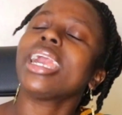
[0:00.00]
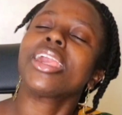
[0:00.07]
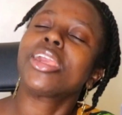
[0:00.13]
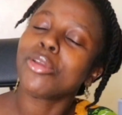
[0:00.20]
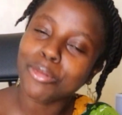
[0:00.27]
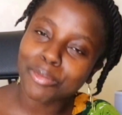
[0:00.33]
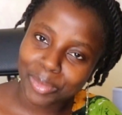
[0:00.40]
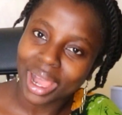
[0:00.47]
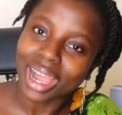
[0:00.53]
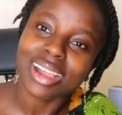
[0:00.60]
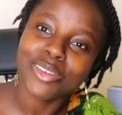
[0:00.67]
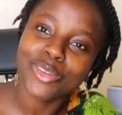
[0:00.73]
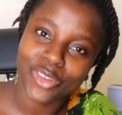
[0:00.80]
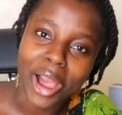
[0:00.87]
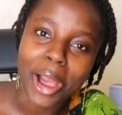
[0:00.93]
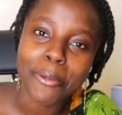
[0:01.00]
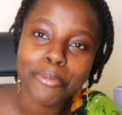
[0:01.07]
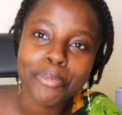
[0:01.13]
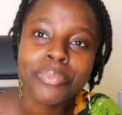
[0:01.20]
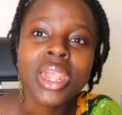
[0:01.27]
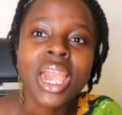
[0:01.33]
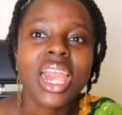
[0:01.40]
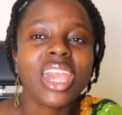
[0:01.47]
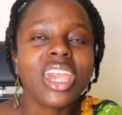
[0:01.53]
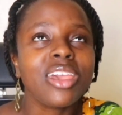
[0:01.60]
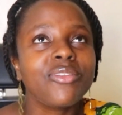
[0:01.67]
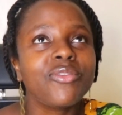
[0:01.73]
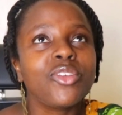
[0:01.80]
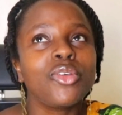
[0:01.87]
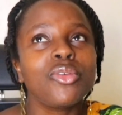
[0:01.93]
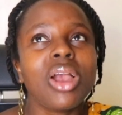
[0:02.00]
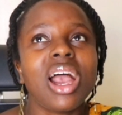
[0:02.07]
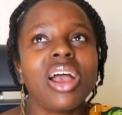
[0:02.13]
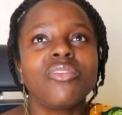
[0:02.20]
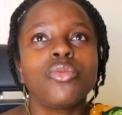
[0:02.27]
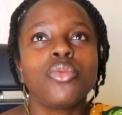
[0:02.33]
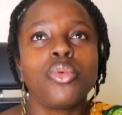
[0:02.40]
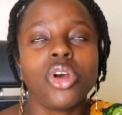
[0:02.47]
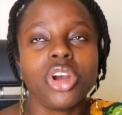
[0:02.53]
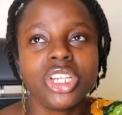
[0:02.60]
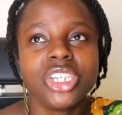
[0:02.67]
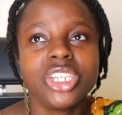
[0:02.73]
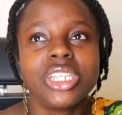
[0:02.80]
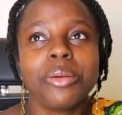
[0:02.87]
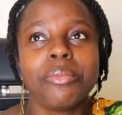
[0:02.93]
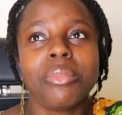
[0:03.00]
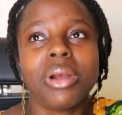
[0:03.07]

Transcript: take you back, fam. If you have watched